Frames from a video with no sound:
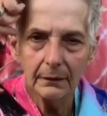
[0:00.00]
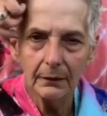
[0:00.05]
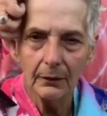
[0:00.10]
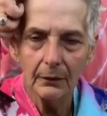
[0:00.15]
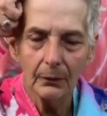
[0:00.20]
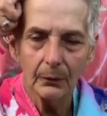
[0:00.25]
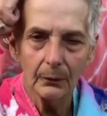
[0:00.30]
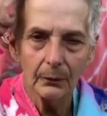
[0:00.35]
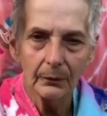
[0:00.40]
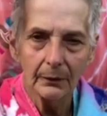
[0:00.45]

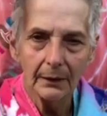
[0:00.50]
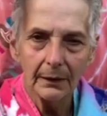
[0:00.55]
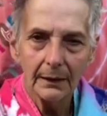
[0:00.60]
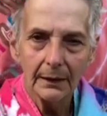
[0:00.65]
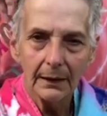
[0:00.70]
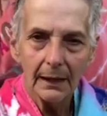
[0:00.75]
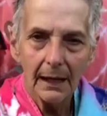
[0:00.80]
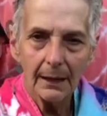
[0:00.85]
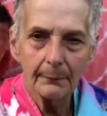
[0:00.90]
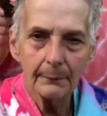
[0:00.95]
you know.
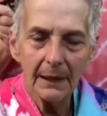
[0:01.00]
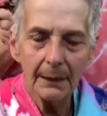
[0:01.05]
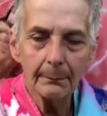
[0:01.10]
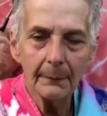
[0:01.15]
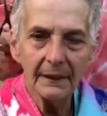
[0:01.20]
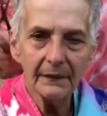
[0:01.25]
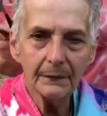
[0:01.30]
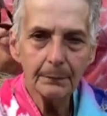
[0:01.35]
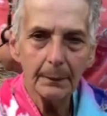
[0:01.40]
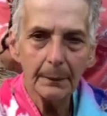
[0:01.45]
It
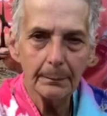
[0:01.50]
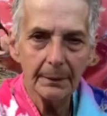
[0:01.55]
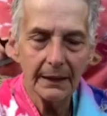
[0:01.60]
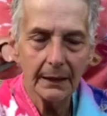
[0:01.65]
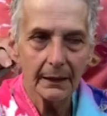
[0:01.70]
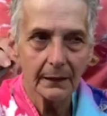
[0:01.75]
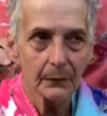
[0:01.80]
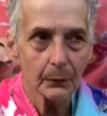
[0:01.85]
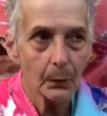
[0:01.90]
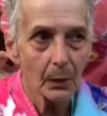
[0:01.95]
must be
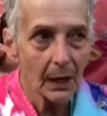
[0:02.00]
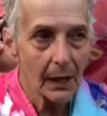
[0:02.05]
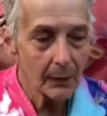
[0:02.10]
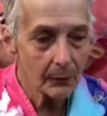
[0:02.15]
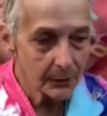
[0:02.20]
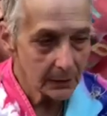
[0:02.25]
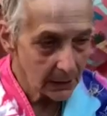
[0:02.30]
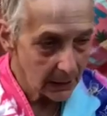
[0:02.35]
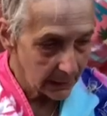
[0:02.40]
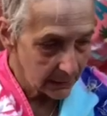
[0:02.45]
because we're out in